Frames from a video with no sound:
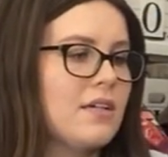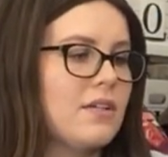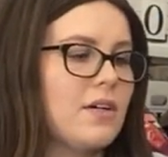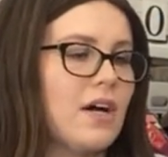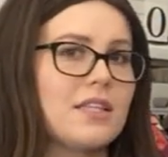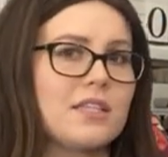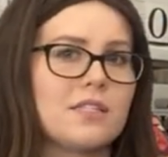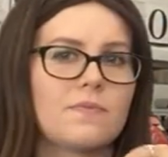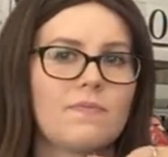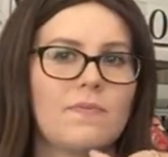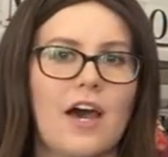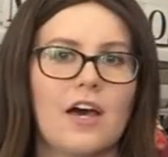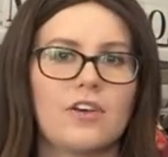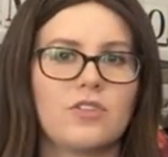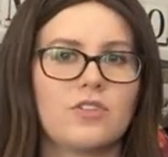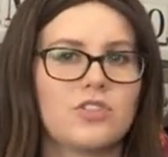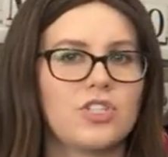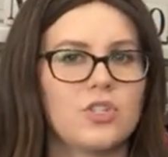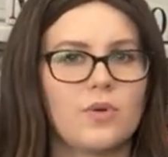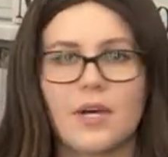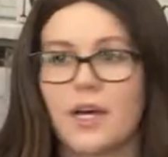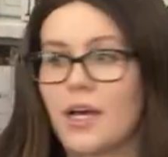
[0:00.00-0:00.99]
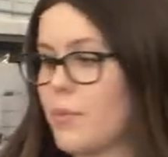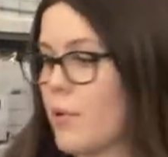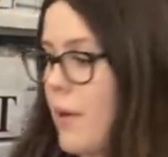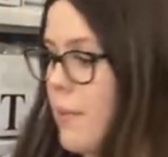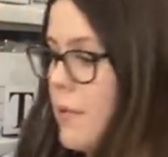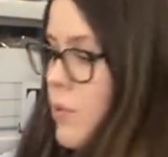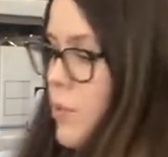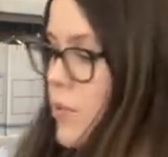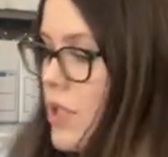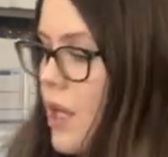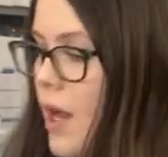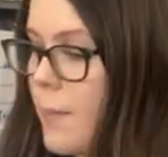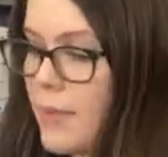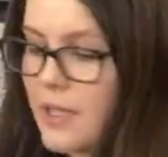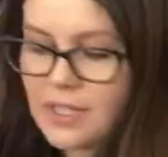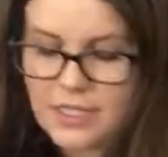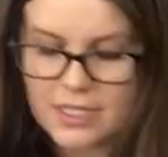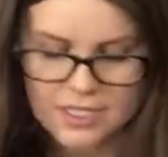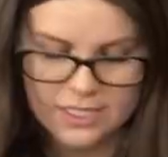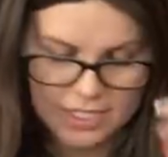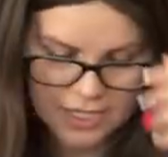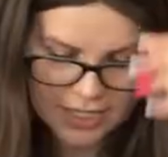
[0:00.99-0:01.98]
got some value to it, I probably will not be
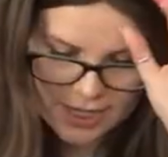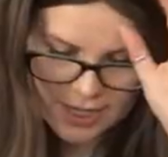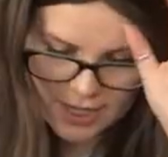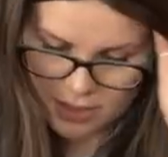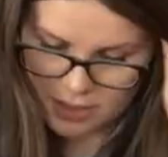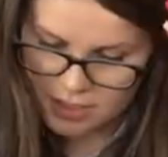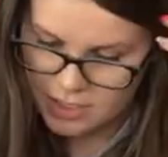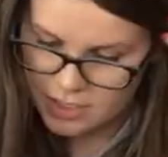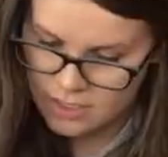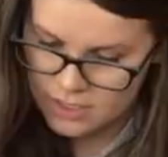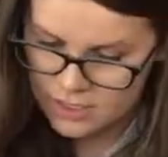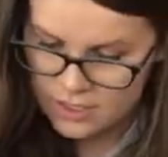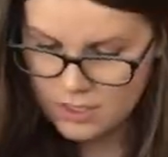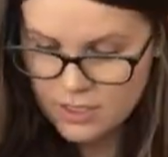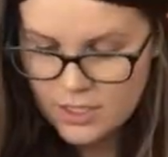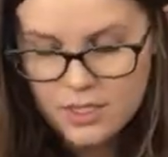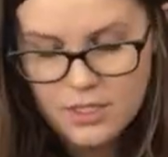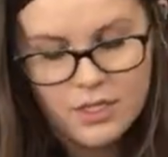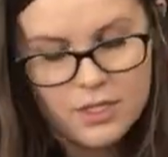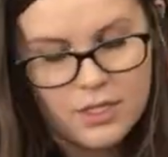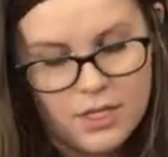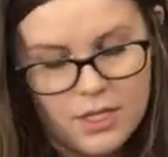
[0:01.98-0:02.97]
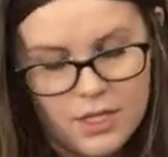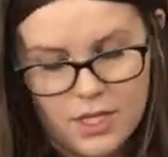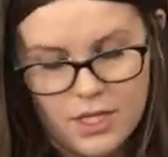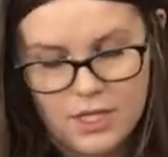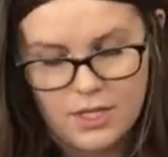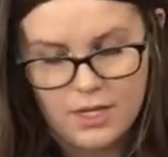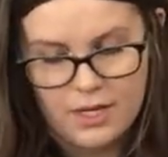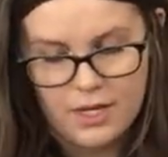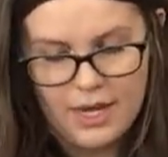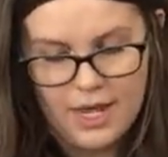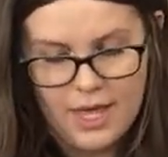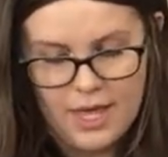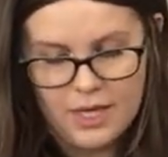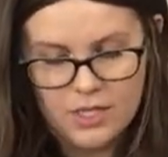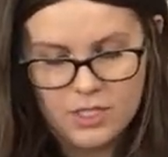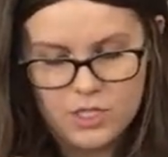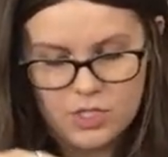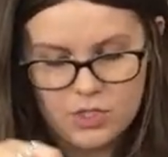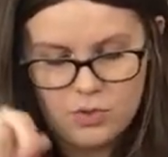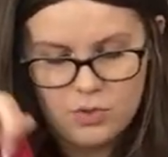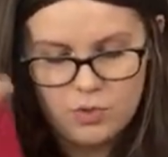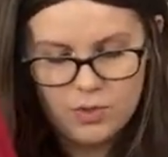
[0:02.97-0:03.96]
listing it.
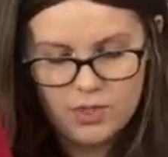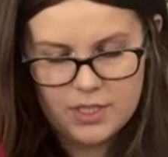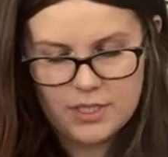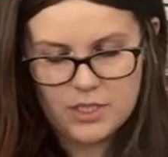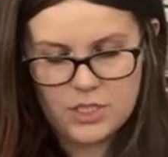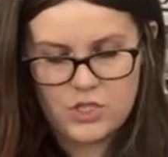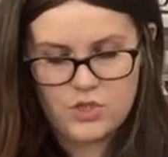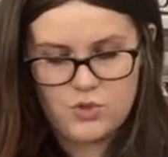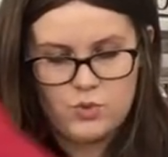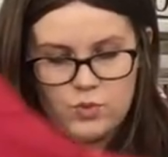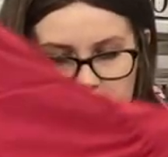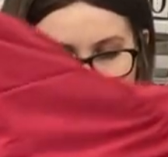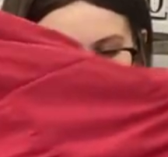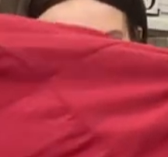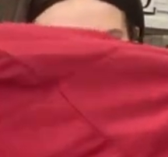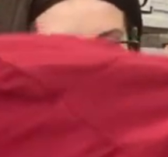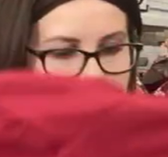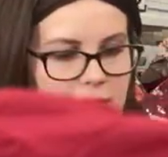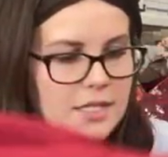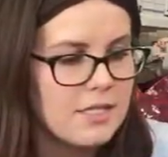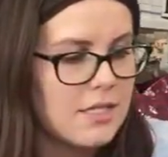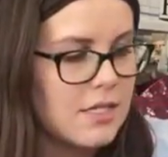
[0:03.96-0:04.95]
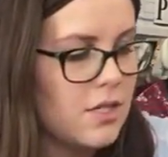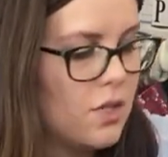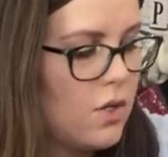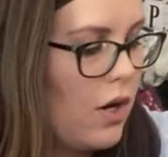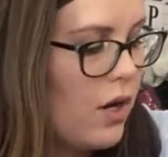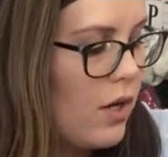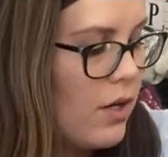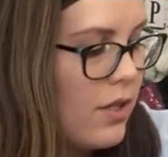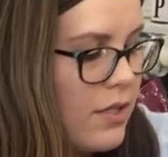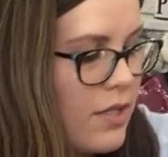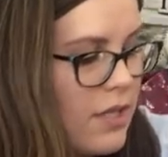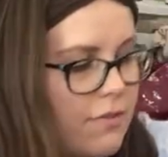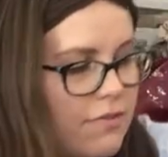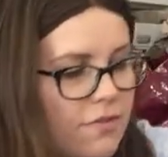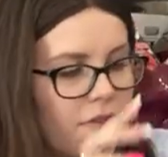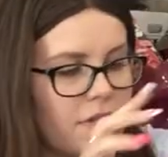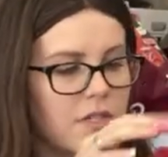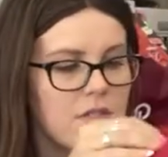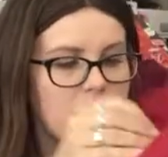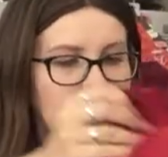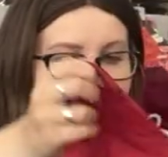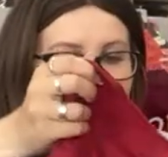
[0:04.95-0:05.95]
Next, ooh, is this a dress? Oh, it
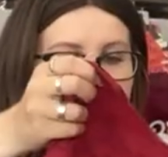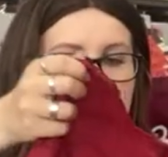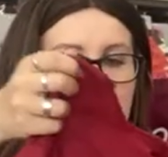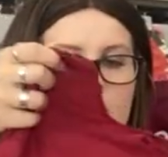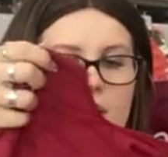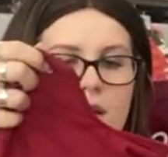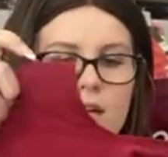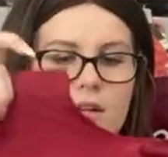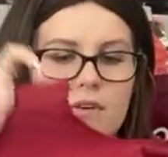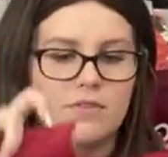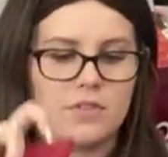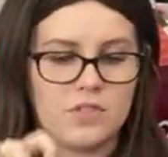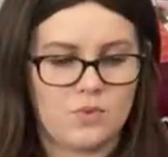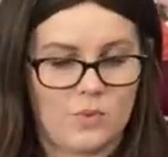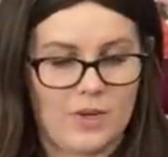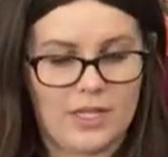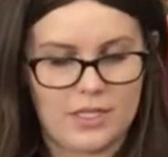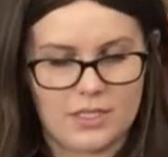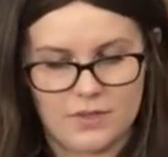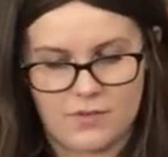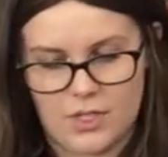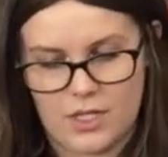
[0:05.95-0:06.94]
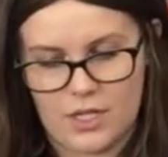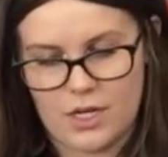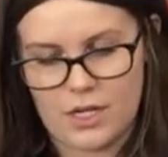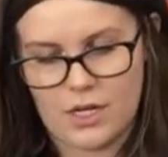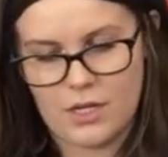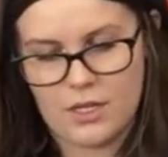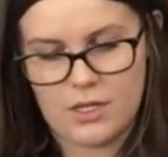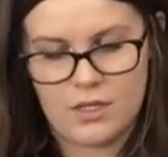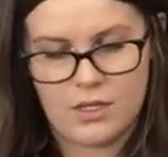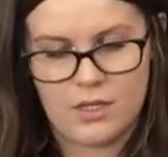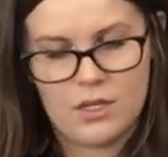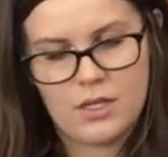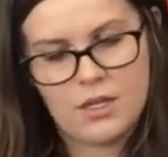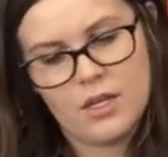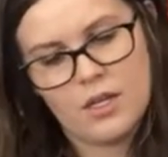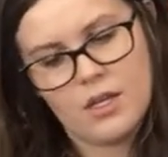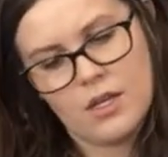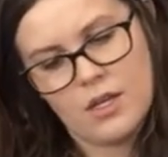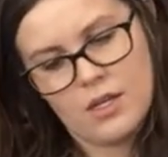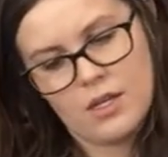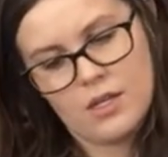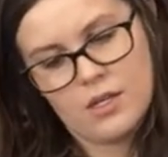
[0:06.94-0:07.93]
feels good, it feels relatively good.
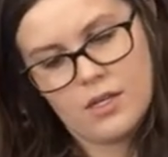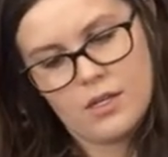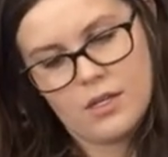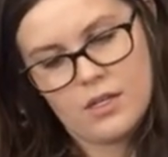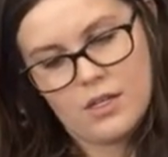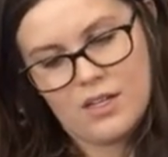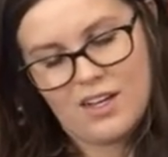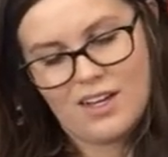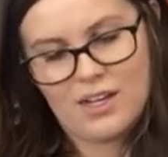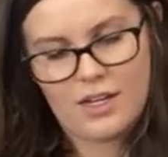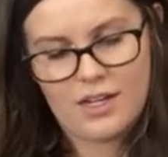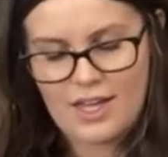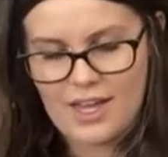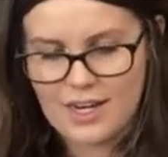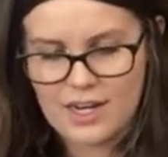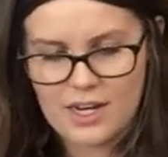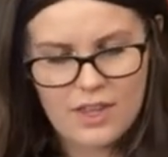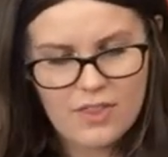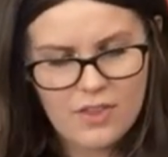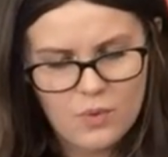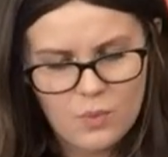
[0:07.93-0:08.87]
Another